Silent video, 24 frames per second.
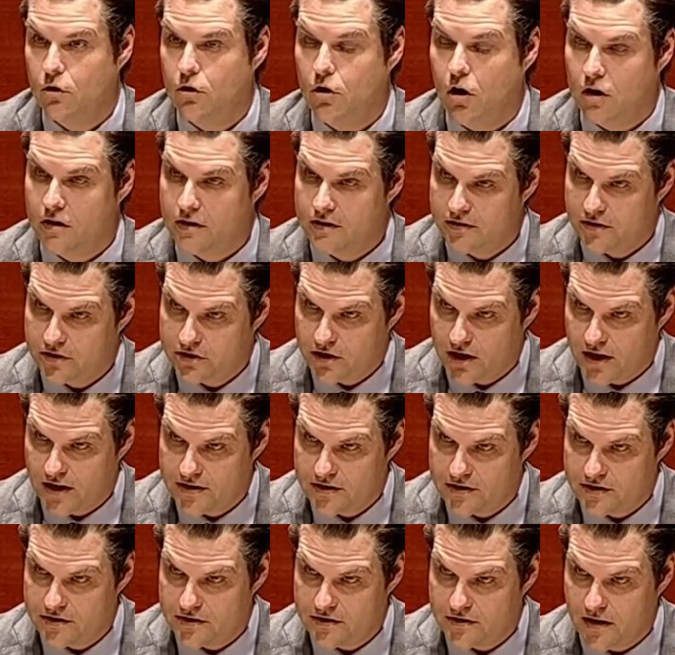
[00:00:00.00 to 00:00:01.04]
regarding the
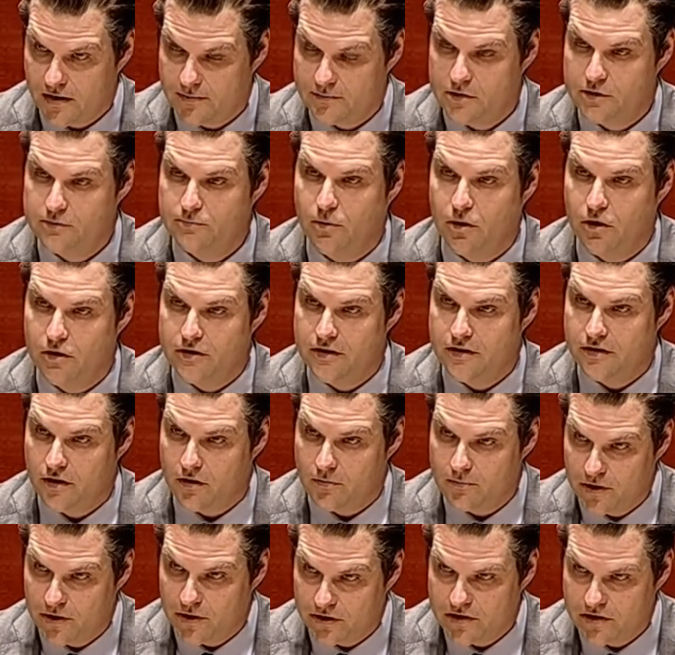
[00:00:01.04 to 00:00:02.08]
Chinese Communist Party,
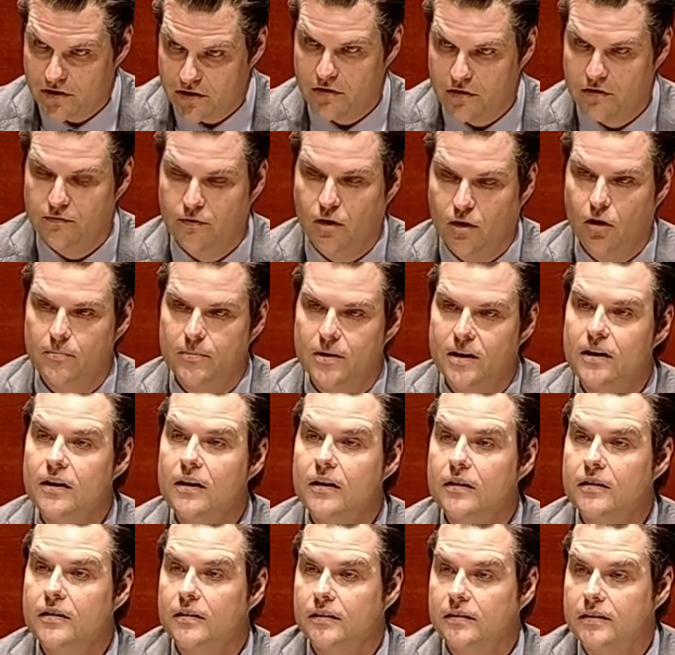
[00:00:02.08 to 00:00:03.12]
their military involvement,
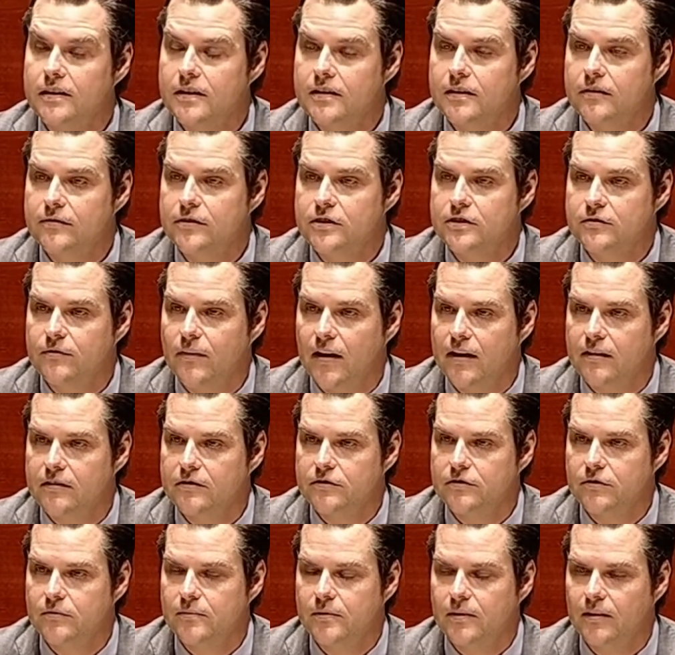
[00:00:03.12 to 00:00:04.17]
the leak of this
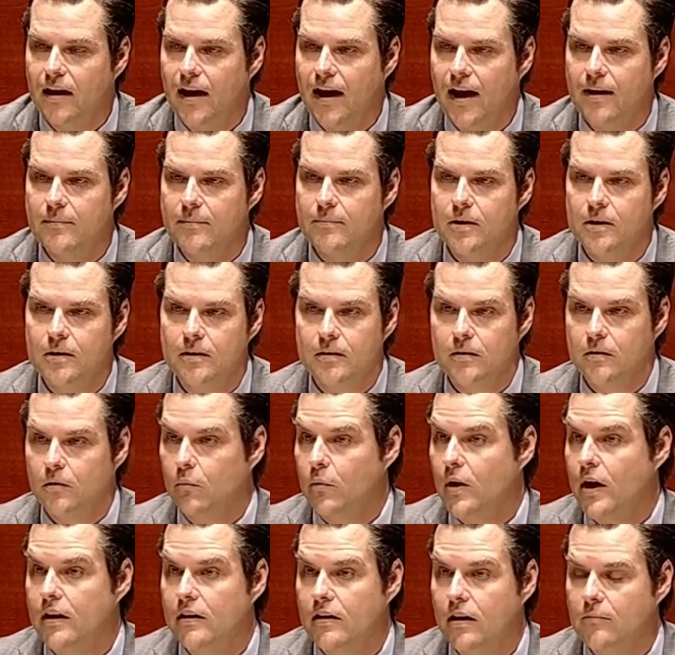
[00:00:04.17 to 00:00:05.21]
virus from the lab,
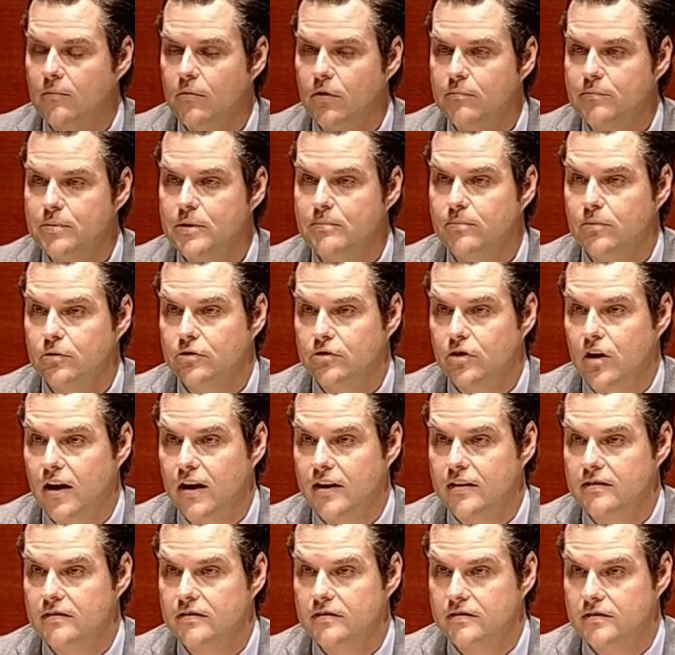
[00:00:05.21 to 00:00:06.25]
we had a number of people
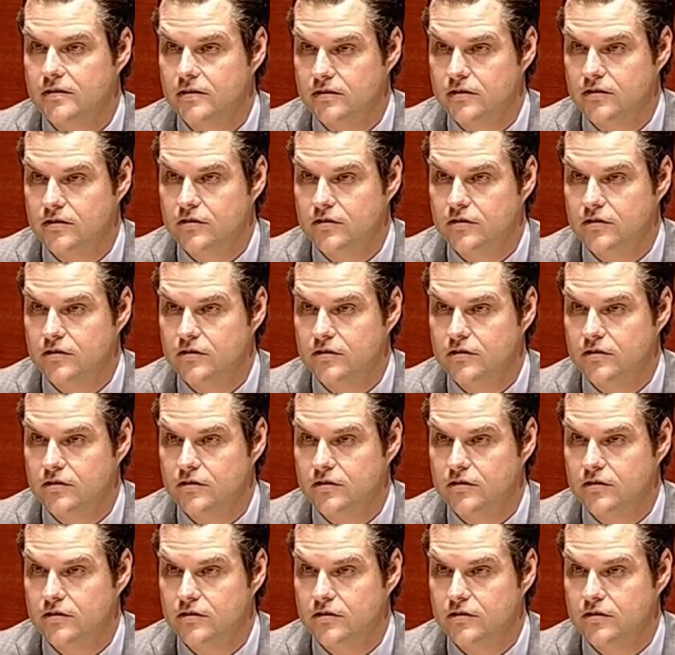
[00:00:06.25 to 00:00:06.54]
trying to